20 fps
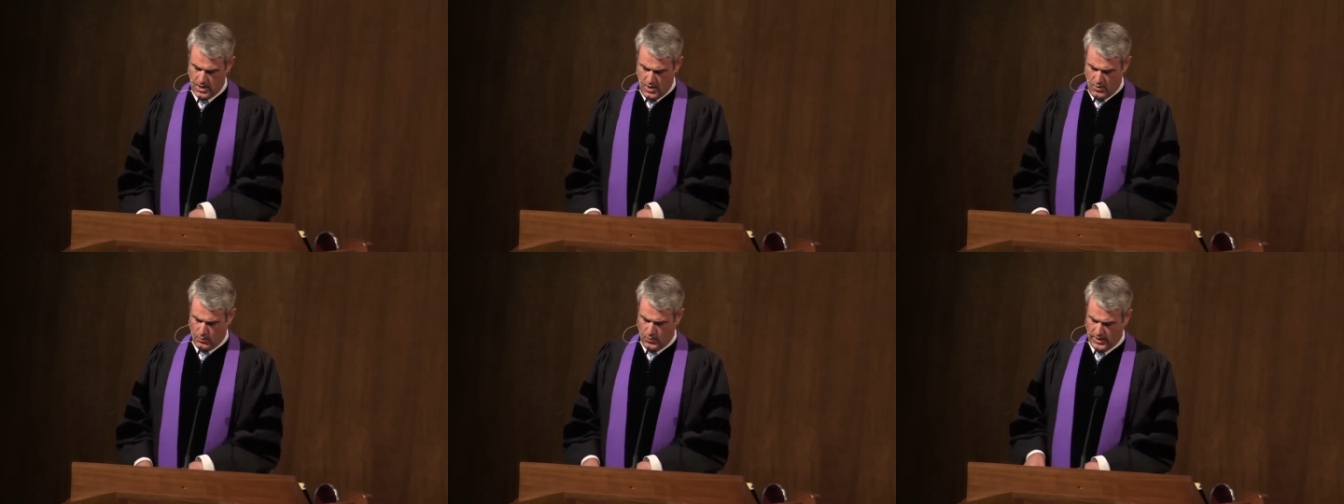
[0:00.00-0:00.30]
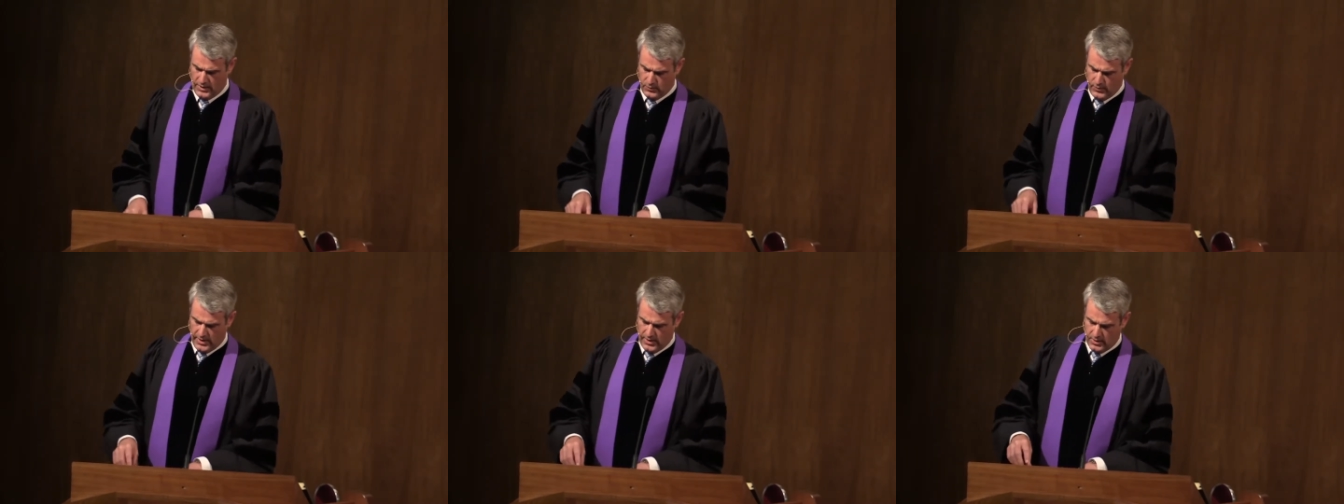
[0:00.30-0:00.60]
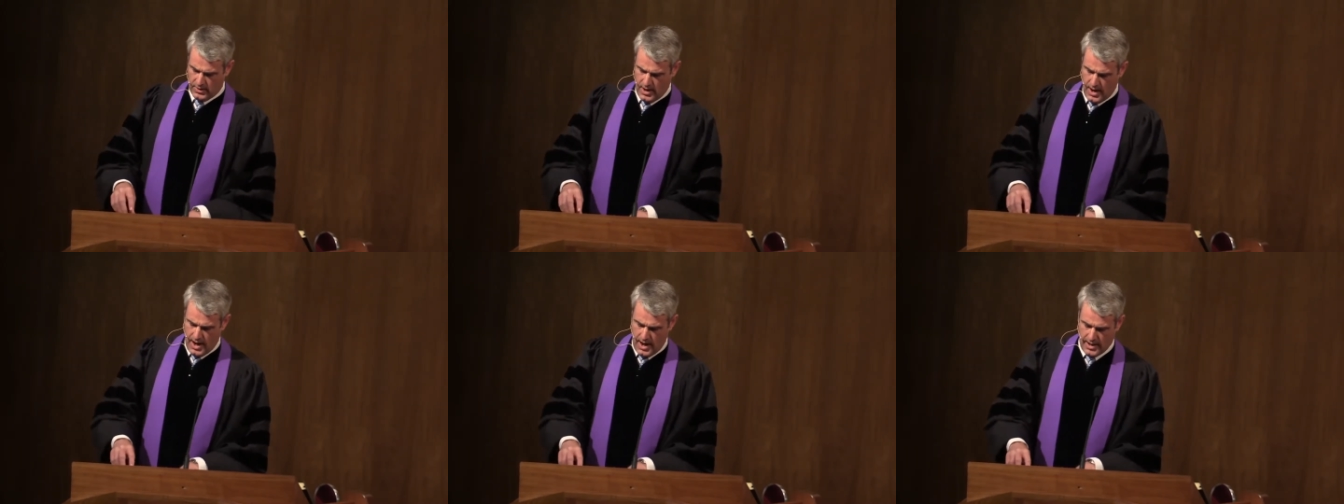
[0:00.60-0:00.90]
When we
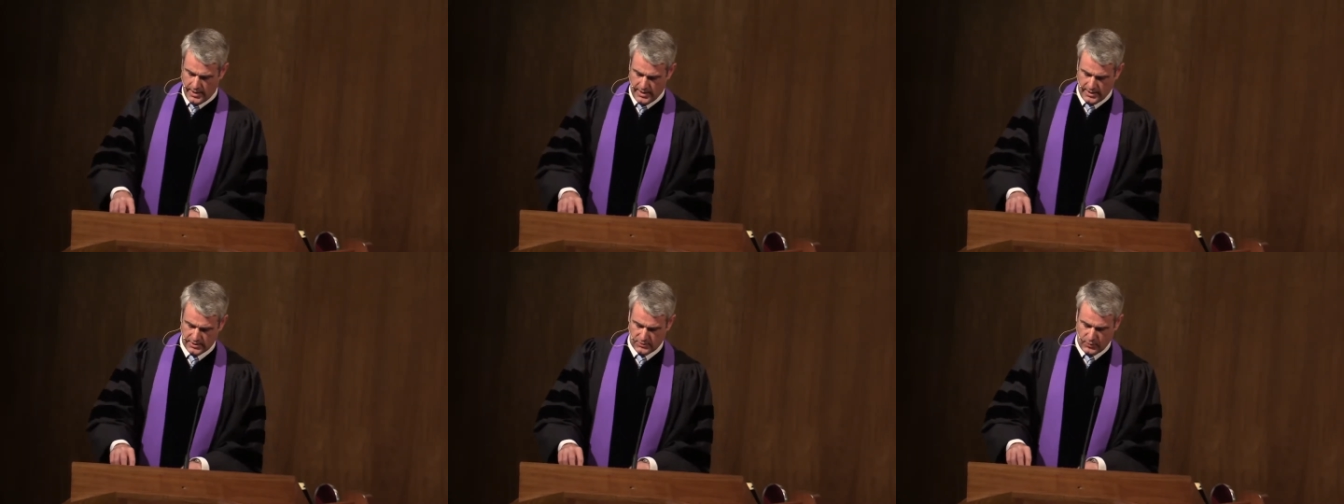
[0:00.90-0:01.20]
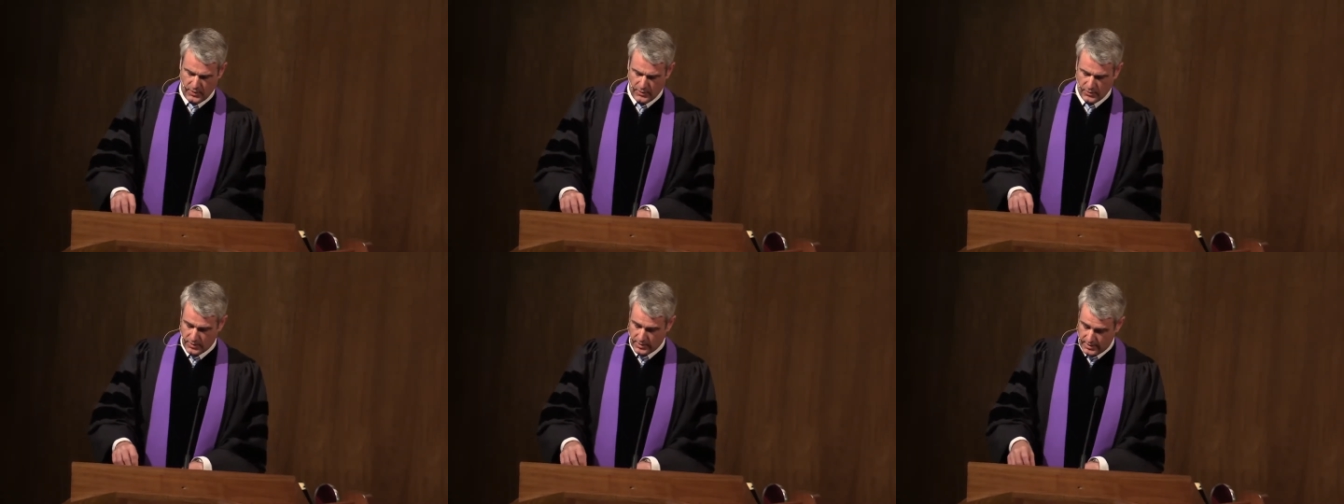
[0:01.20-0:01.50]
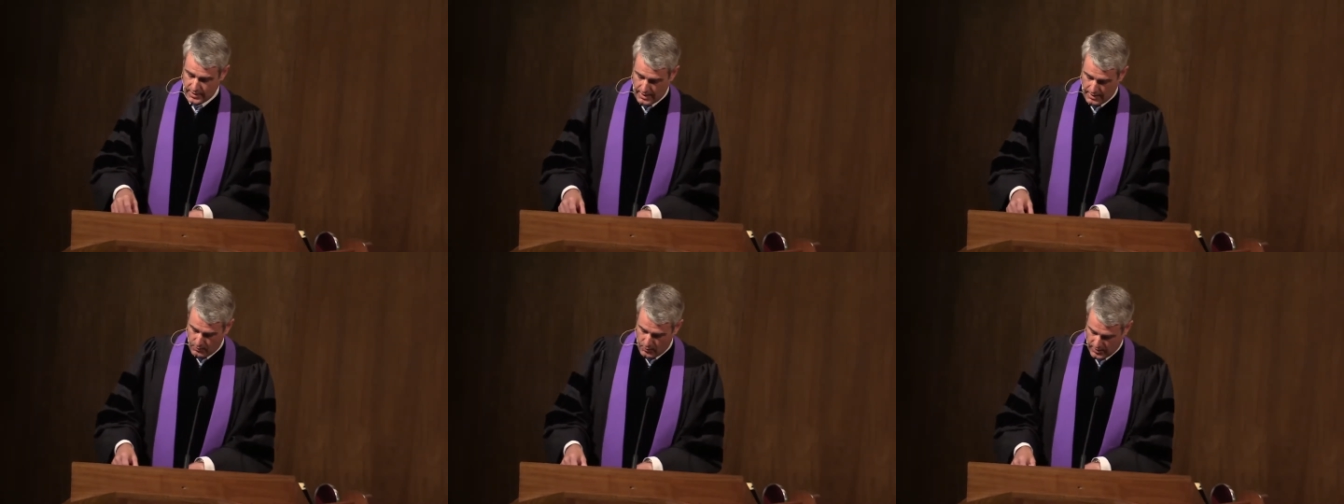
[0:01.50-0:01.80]
are honest, we
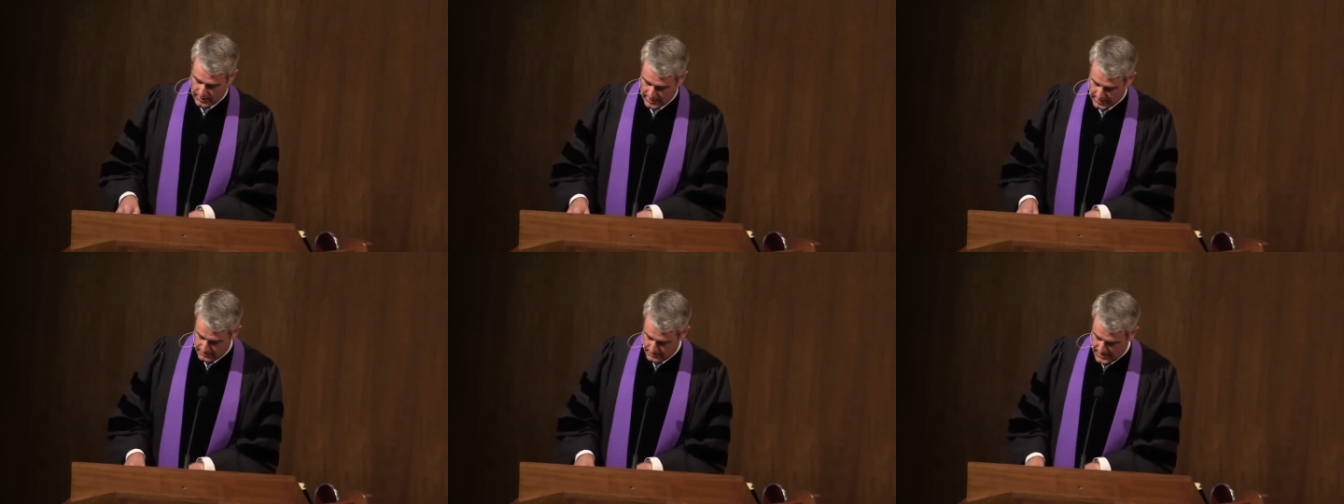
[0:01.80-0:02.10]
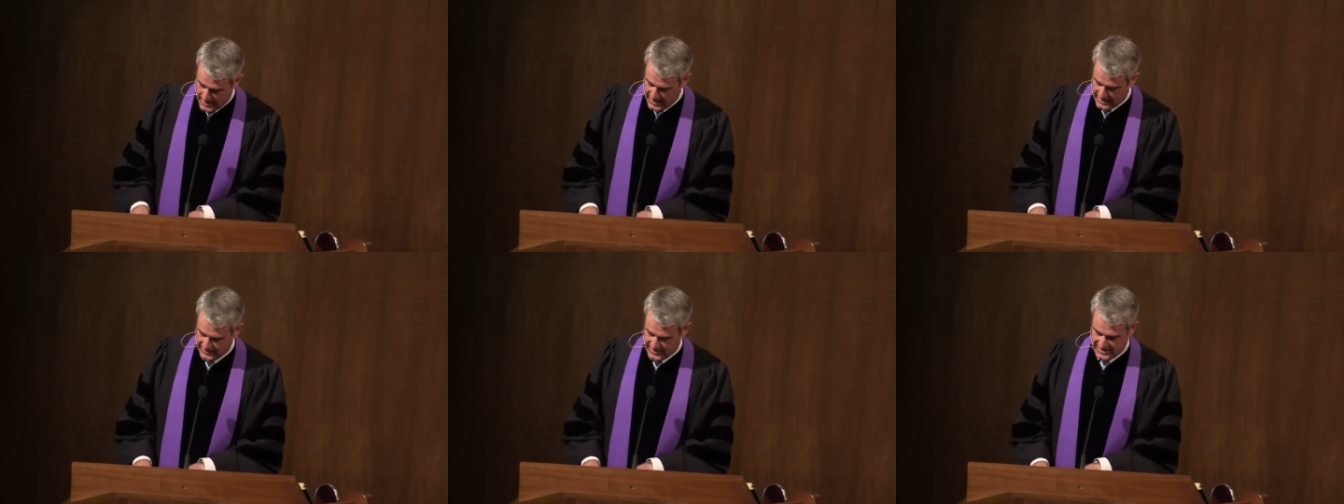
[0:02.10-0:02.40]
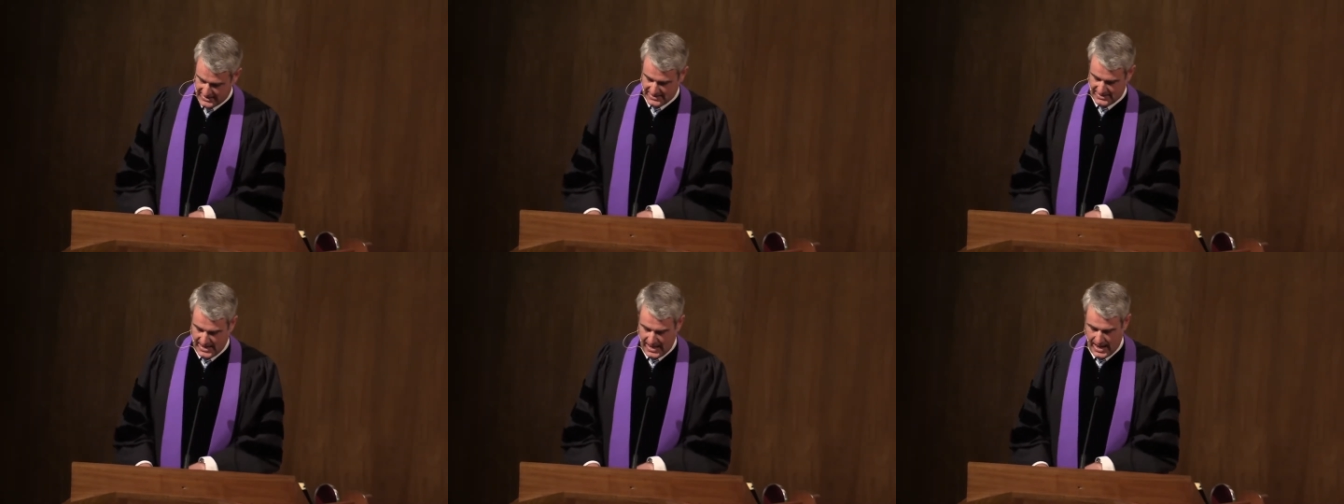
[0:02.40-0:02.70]
would, would admit
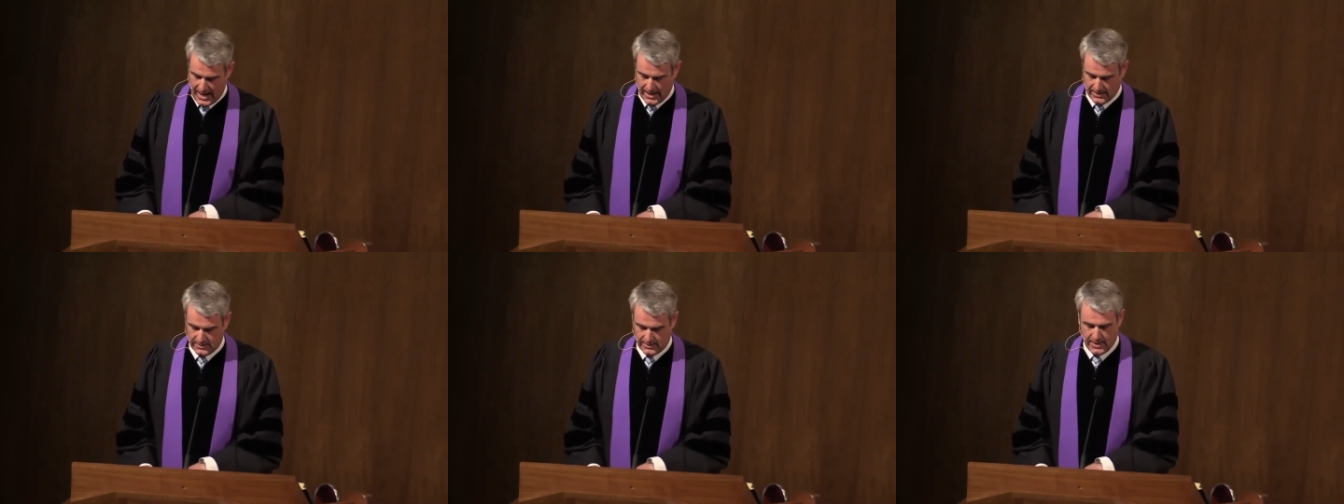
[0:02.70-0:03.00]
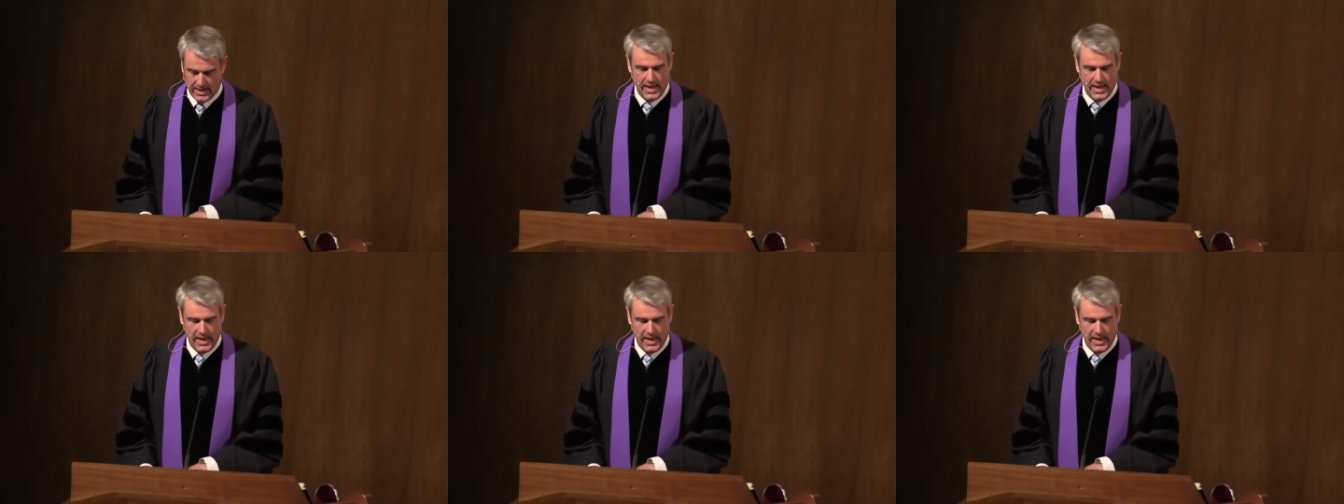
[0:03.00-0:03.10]
that death